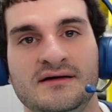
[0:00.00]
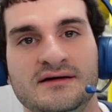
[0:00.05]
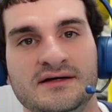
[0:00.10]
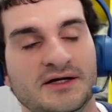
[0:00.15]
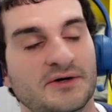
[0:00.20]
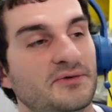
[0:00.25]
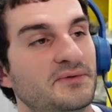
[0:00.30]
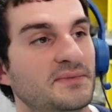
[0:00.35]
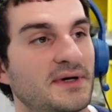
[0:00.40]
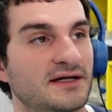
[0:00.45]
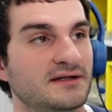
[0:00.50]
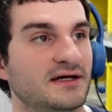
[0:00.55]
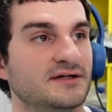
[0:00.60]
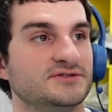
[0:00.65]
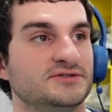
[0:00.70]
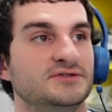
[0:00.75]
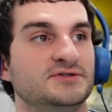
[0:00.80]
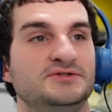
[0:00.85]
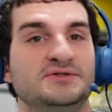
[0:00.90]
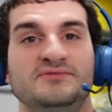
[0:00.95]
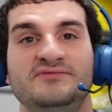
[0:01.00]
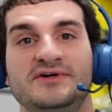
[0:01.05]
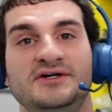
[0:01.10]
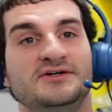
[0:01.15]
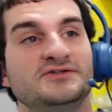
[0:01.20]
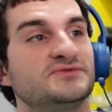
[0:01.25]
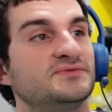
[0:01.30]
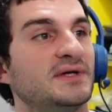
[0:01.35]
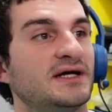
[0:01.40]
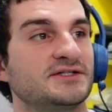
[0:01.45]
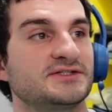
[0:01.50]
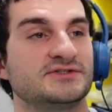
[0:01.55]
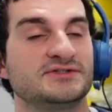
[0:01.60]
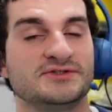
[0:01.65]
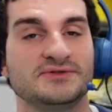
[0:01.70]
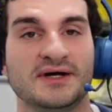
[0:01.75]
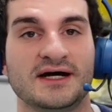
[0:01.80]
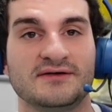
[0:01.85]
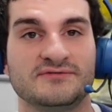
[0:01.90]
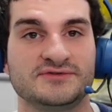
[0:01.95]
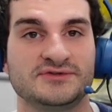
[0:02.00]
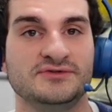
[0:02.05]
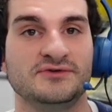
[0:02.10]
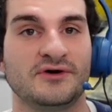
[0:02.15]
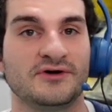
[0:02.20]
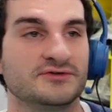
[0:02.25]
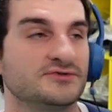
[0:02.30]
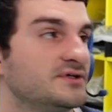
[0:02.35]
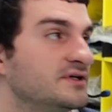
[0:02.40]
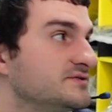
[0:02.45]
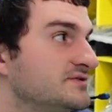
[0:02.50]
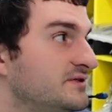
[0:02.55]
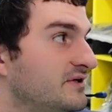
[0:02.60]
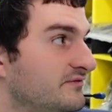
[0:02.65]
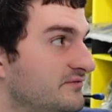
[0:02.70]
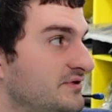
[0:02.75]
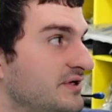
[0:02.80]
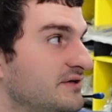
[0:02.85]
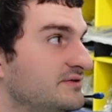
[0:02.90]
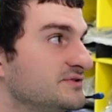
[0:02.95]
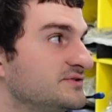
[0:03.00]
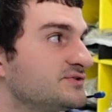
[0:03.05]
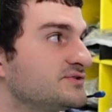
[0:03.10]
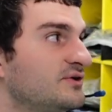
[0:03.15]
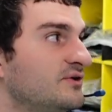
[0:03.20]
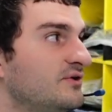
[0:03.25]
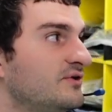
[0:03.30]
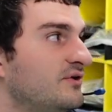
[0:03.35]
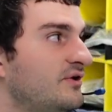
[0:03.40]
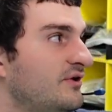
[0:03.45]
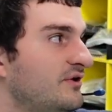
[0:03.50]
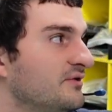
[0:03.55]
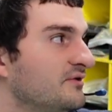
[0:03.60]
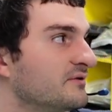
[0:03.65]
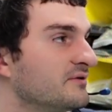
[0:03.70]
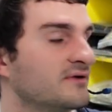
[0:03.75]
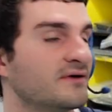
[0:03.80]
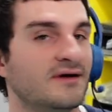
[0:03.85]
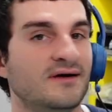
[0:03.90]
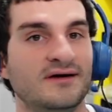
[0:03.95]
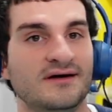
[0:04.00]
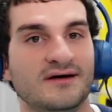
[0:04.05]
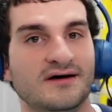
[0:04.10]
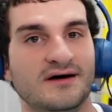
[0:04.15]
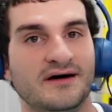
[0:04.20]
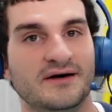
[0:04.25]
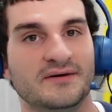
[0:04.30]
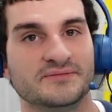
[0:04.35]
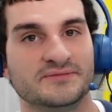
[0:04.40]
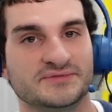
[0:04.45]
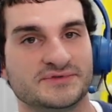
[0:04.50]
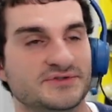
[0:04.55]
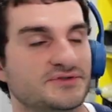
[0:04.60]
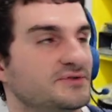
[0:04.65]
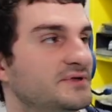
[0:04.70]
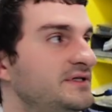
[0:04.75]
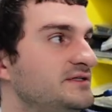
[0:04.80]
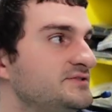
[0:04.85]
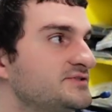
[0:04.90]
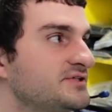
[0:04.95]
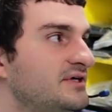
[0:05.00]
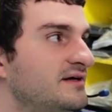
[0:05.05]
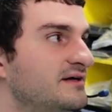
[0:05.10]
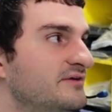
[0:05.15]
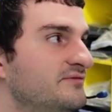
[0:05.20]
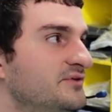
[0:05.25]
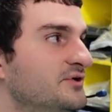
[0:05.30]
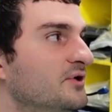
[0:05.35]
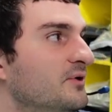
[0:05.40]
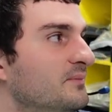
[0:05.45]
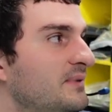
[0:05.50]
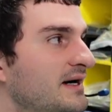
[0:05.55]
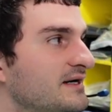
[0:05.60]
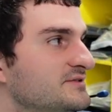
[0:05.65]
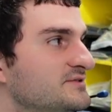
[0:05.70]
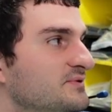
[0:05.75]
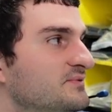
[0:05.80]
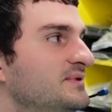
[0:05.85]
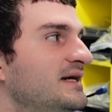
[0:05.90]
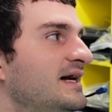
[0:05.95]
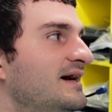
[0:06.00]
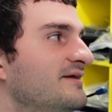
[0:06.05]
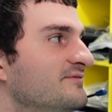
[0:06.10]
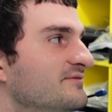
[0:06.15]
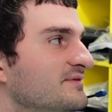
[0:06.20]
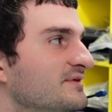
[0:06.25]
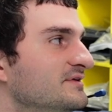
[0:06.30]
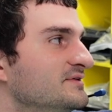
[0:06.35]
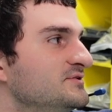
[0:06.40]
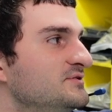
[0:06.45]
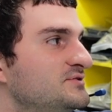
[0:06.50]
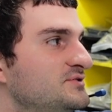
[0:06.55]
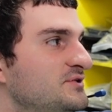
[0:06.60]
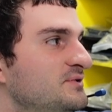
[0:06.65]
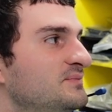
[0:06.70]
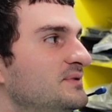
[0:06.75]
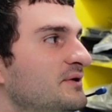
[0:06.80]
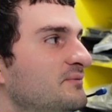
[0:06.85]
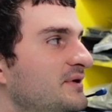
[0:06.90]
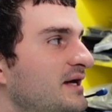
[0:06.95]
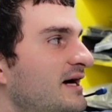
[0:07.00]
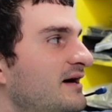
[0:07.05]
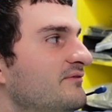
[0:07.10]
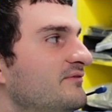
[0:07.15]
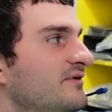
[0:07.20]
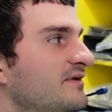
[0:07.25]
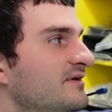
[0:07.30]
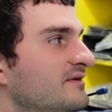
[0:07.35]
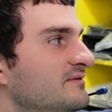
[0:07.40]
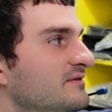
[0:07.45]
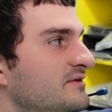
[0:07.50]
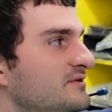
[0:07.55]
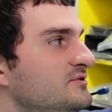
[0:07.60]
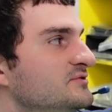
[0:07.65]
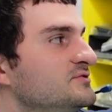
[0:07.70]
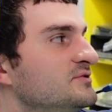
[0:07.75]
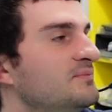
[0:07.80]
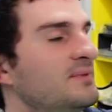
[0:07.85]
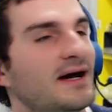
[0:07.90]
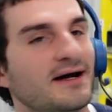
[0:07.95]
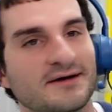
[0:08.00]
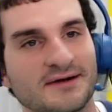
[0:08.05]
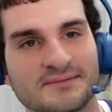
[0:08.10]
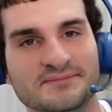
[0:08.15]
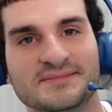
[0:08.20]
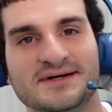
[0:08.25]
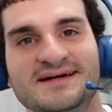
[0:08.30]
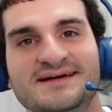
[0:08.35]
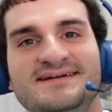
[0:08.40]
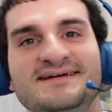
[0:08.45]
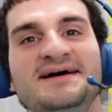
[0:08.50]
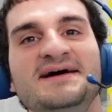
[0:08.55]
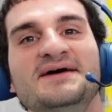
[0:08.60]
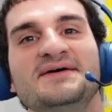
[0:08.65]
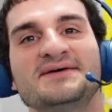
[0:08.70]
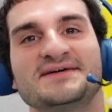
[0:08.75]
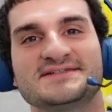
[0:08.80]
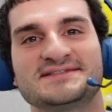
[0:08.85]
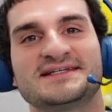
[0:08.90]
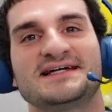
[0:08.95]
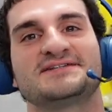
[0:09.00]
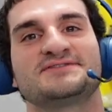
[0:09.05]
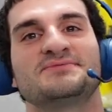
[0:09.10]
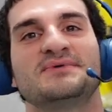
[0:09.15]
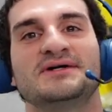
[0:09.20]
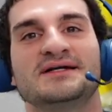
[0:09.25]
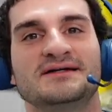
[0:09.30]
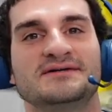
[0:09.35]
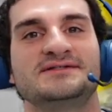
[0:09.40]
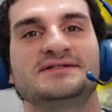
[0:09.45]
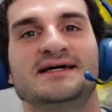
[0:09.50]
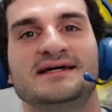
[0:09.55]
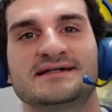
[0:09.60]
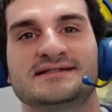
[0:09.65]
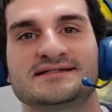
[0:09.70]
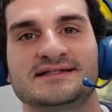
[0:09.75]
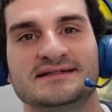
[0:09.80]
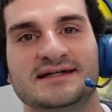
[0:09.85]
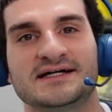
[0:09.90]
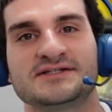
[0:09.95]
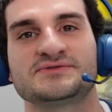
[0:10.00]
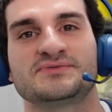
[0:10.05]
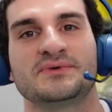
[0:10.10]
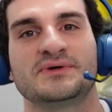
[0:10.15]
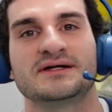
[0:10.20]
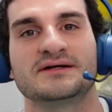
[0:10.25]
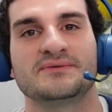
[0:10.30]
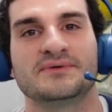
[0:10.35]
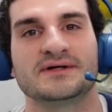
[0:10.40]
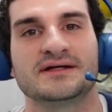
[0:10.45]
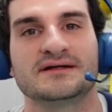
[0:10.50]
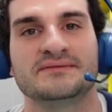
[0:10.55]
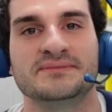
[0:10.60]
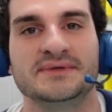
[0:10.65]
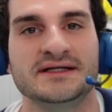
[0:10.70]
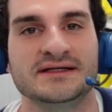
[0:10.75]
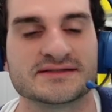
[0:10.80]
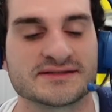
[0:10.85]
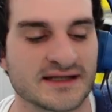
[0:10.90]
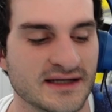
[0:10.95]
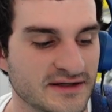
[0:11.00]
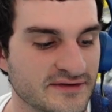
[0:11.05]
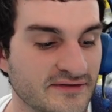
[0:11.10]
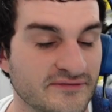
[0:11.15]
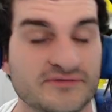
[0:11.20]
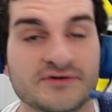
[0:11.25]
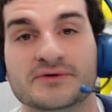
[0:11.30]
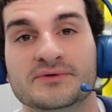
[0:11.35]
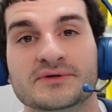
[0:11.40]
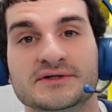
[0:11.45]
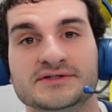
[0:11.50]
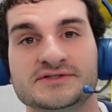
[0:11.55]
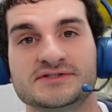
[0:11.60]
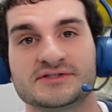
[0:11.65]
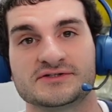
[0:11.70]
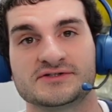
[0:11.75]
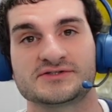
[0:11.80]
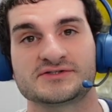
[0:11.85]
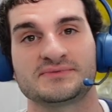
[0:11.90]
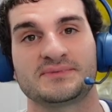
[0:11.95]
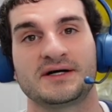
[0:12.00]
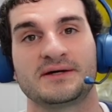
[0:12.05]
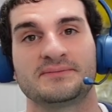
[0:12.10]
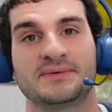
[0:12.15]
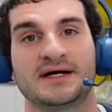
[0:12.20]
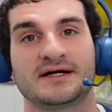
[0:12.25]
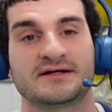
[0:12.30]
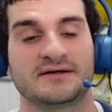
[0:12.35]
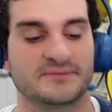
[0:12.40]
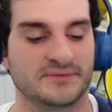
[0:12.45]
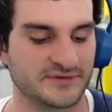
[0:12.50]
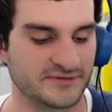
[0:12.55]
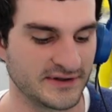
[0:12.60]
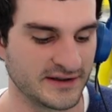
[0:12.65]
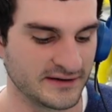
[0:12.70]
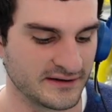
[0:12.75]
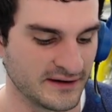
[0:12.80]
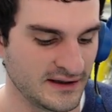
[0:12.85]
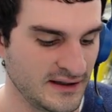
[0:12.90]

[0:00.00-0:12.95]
You know, we make lots of YouTube videos. We actually do have two hard drives here. If you actually saw our um, screenshot, if you go back to it, have a YouTube, then we have a, a YouTube backup, because that's what it takes and that's what it what it means if you're really serious about backing up your data.